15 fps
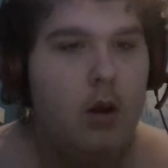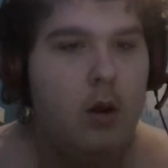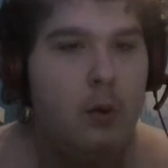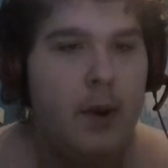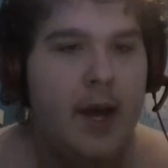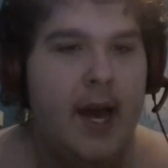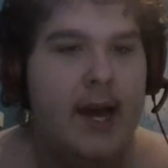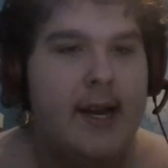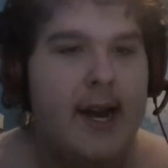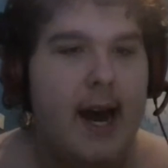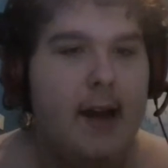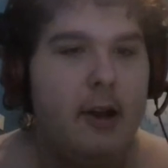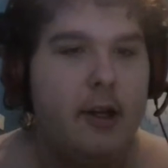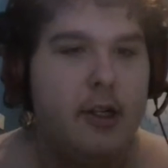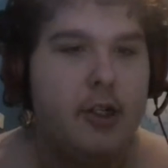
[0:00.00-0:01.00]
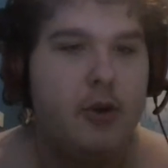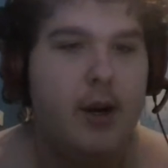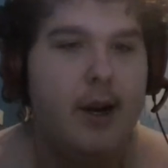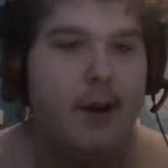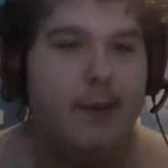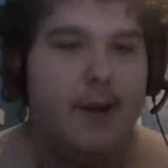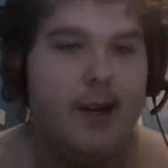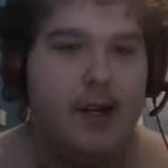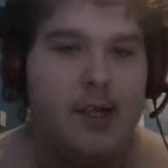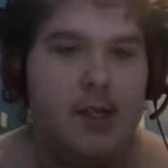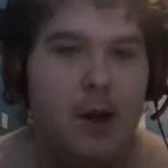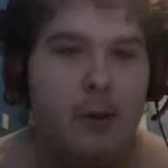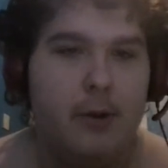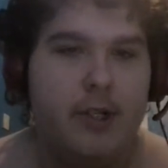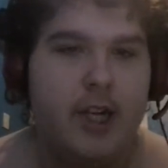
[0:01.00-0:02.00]
We hear Kylo screaming and
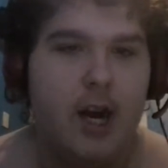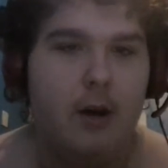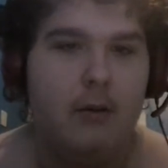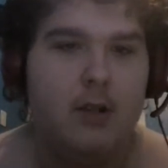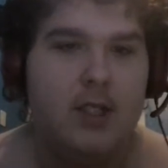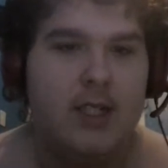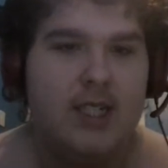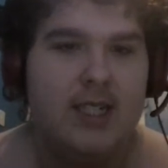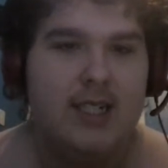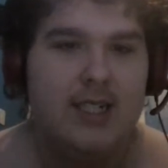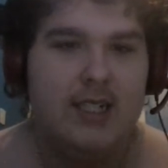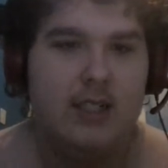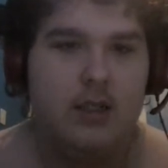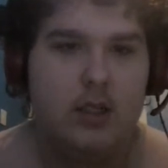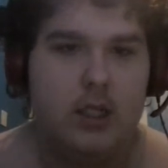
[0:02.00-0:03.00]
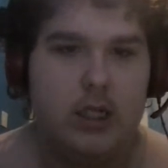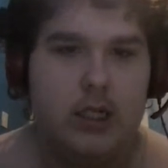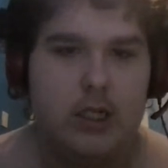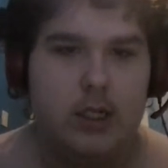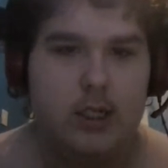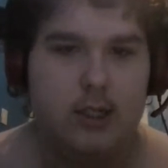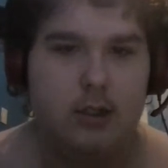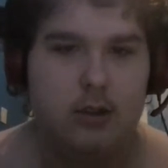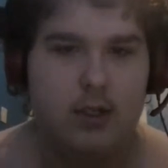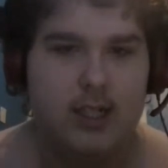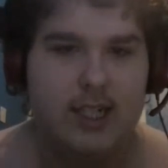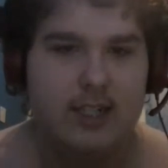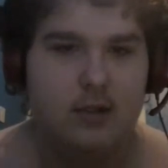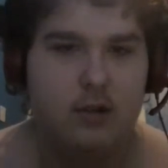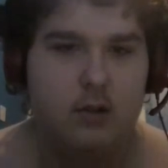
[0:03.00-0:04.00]
Snoke shout, The Holocron
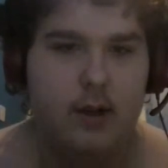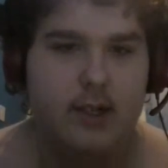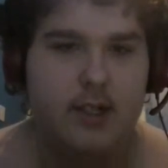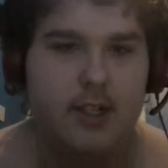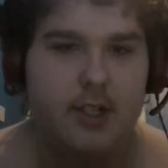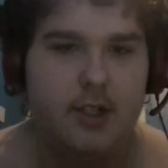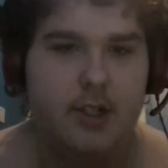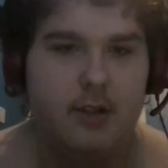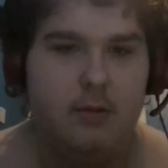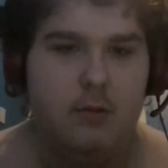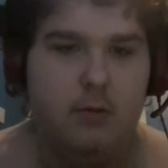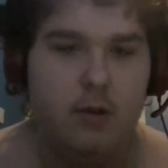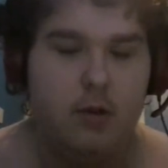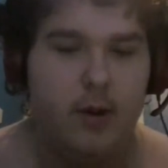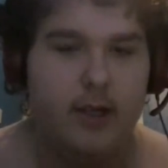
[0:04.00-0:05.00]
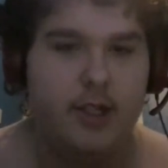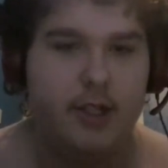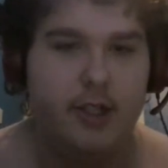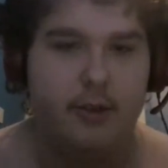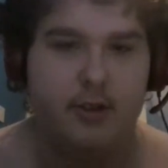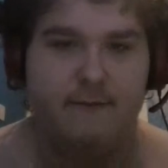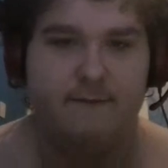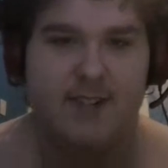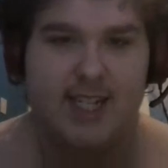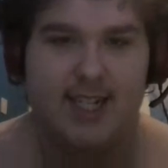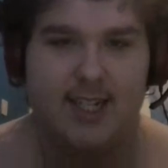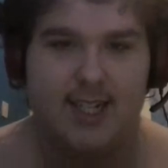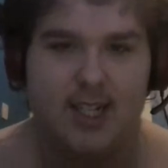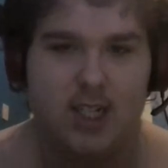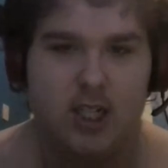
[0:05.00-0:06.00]
I have requested you to
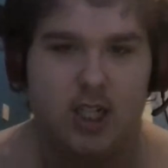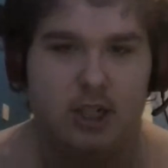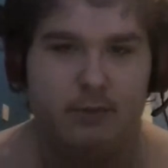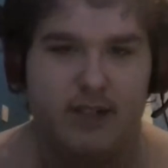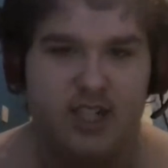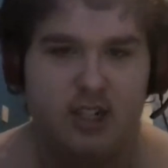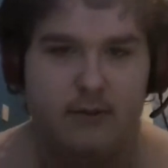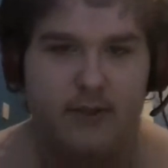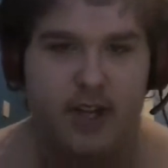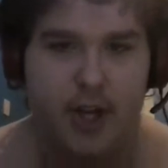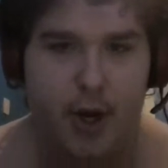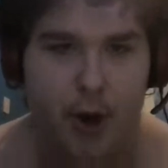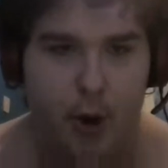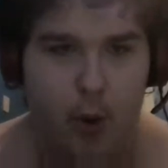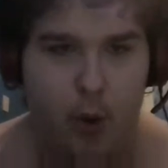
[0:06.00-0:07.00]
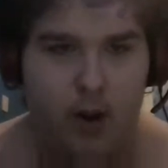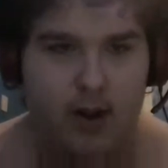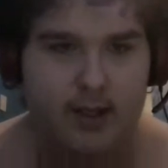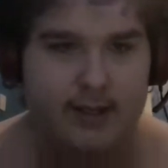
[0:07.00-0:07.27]
find it's lost because of you.